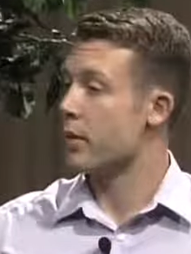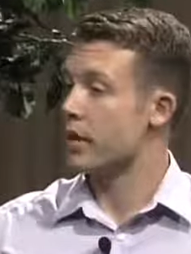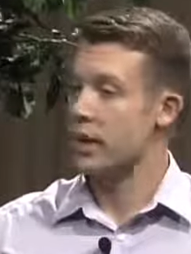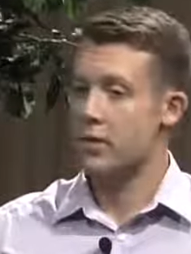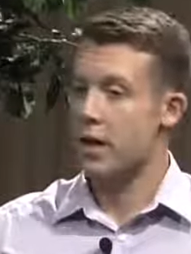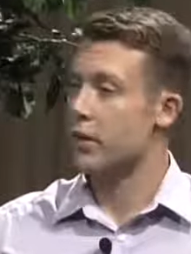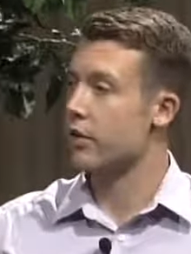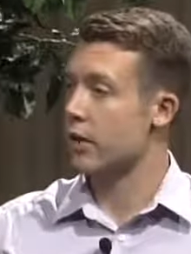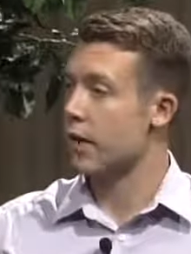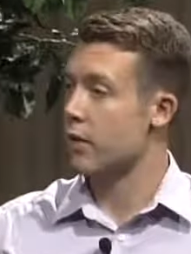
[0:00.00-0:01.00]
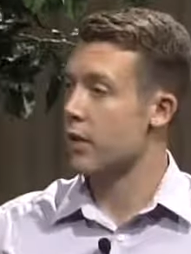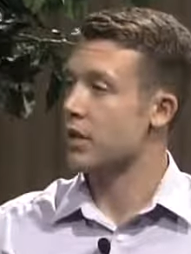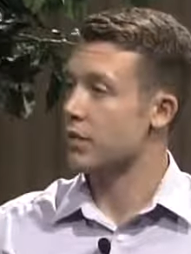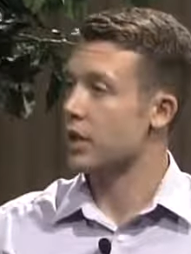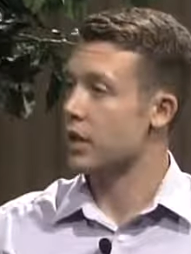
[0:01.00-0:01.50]
making demands that
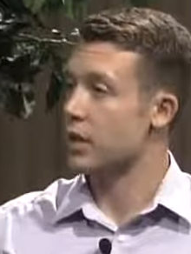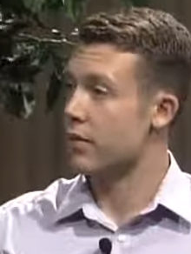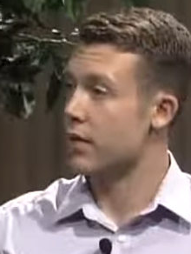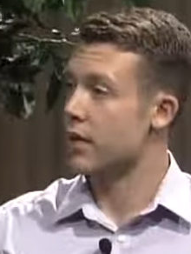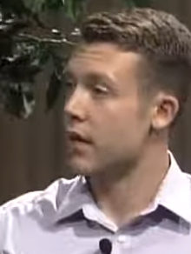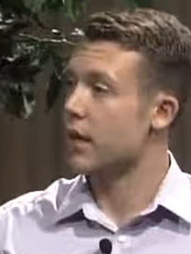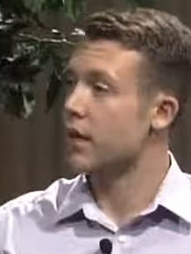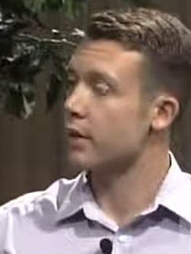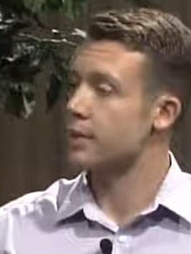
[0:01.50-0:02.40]
base be investigated.